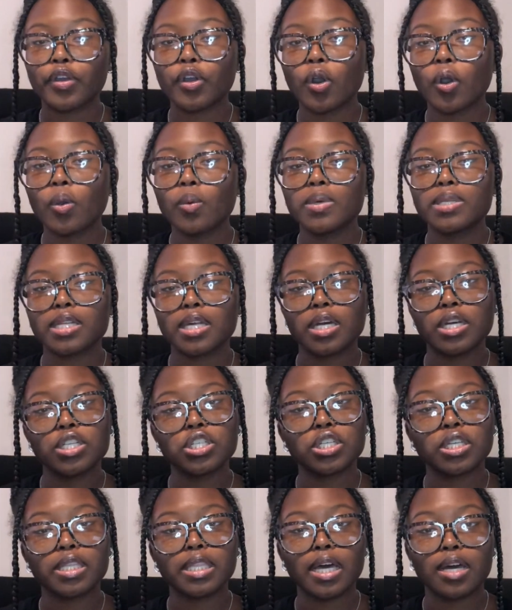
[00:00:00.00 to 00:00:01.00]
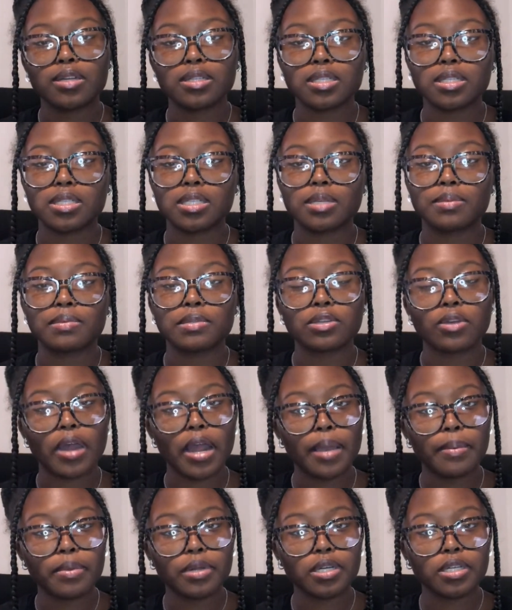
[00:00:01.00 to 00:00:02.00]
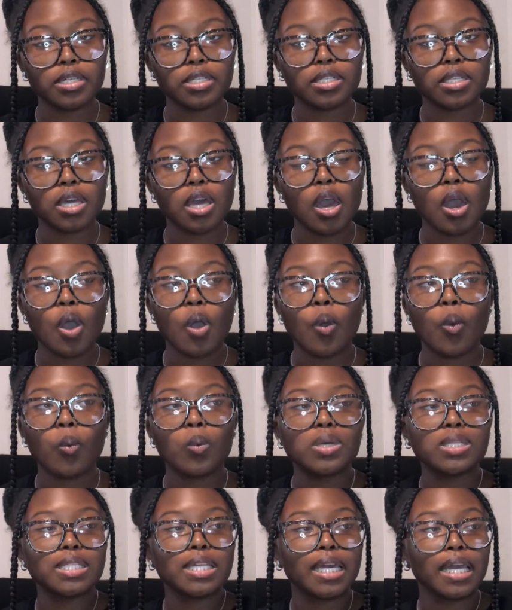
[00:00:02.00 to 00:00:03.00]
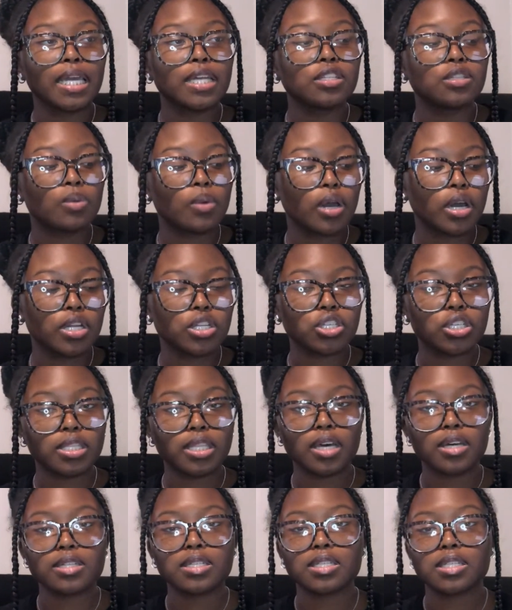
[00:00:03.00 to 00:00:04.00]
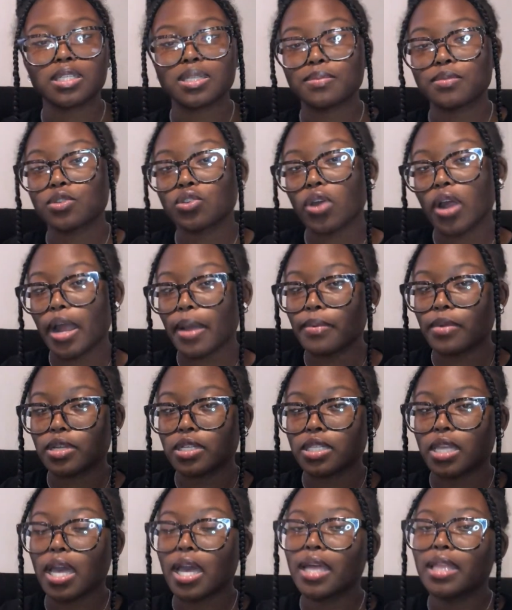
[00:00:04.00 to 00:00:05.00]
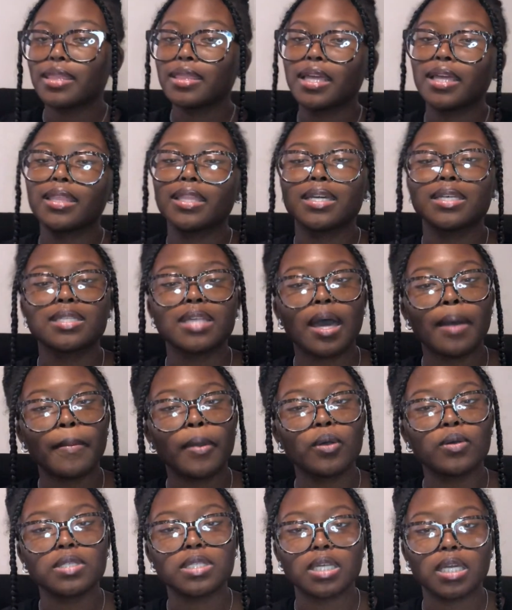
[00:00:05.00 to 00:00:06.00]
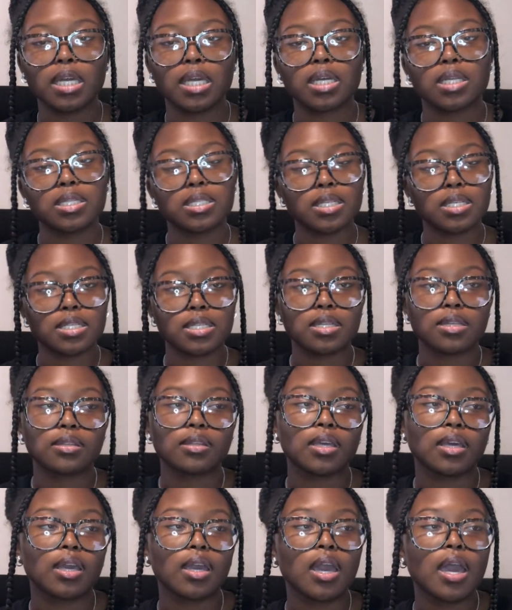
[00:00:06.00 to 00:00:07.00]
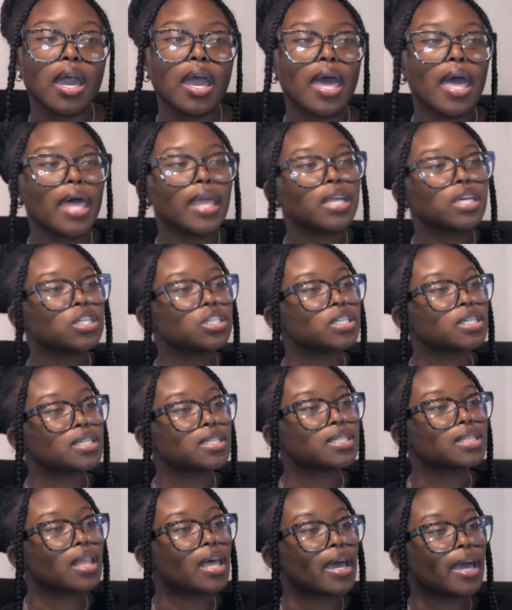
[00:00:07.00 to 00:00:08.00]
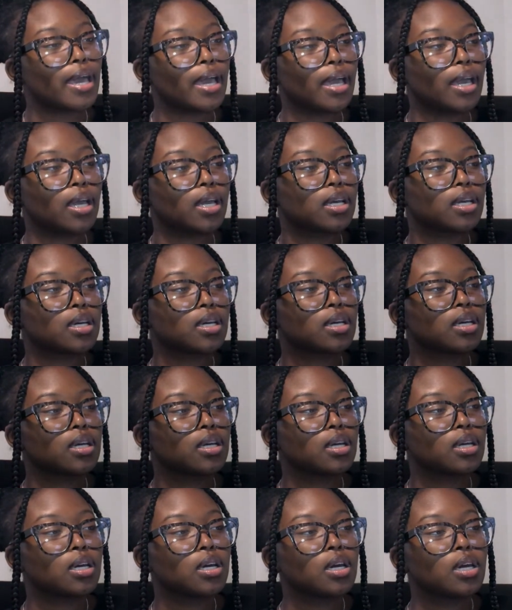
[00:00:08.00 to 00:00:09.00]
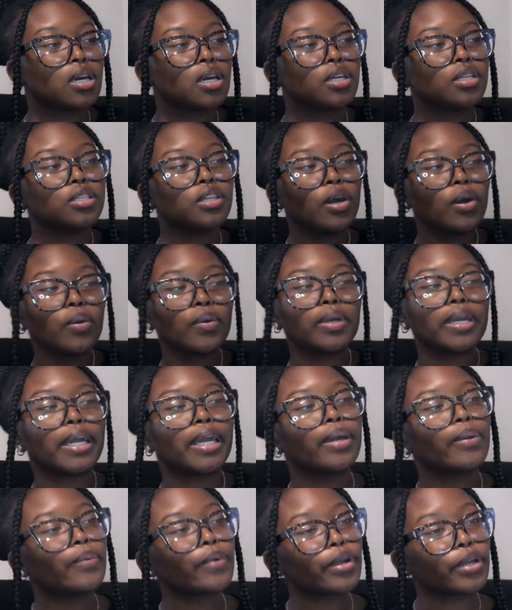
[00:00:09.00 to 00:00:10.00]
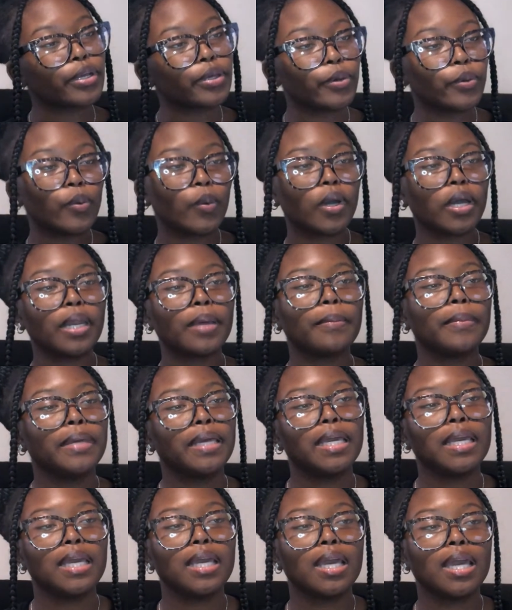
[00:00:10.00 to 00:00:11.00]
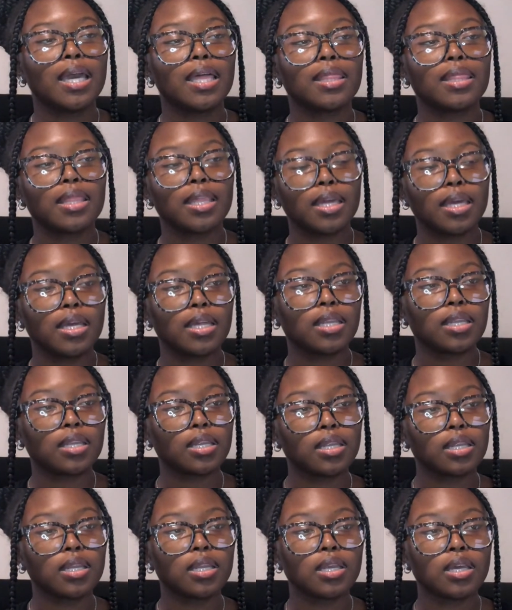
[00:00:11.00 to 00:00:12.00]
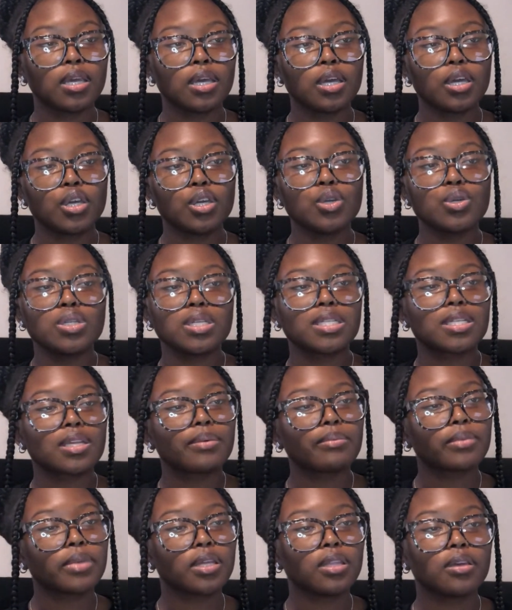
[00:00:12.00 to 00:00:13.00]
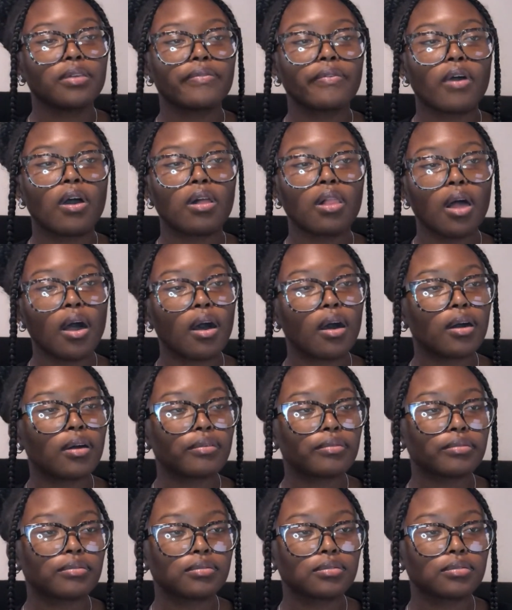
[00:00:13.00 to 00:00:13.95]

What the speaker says: goal was 100,000 subscribers, once they get to 100,000 subscribers, then they stop posting consistently. And it's just like, don't get where you want to be and then you just completely fall off.